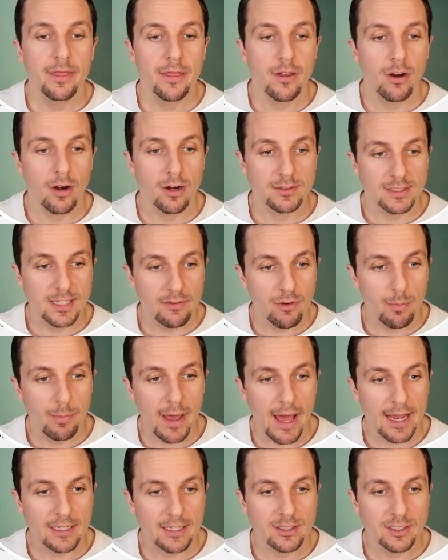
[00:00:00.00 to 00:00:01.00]
There are several
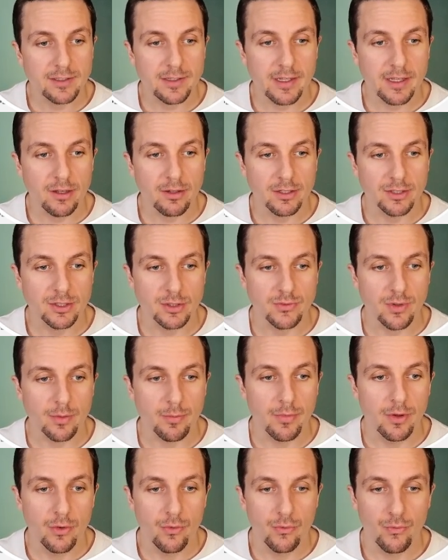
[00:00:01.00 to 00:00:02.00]
packages that you can choose from:
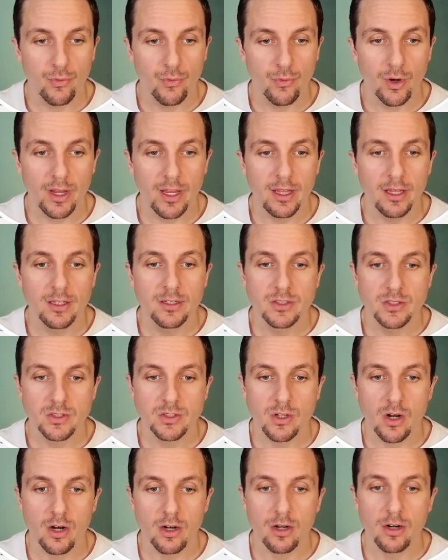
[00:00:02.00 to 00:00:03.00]
free,
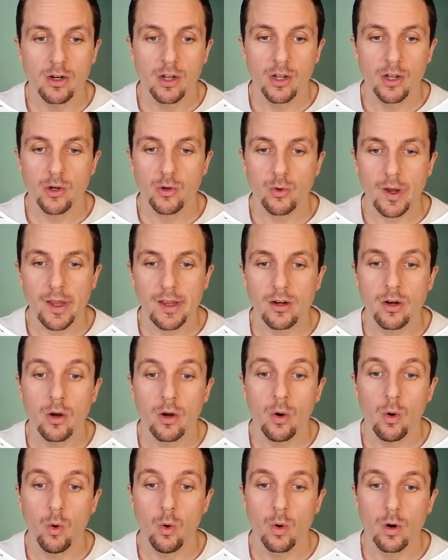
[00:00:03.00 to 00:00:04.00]
starter, creator,
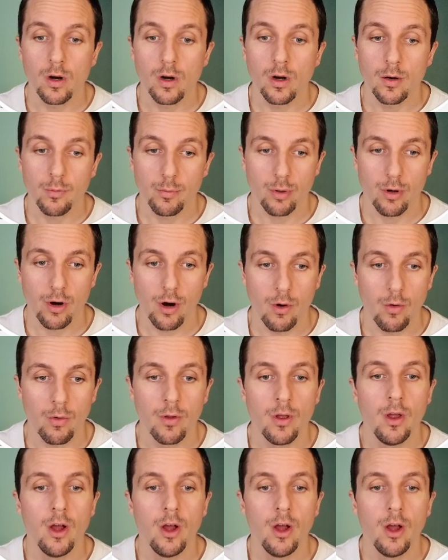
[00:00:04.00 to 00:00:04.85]
or pro.